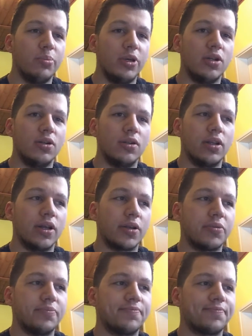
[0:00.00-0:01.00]
middle. Like,
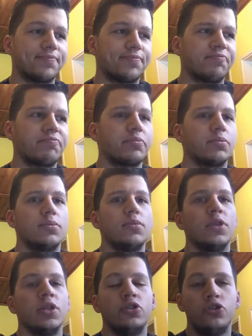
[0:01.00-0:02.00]

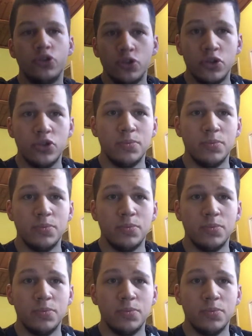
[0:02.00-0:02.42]
should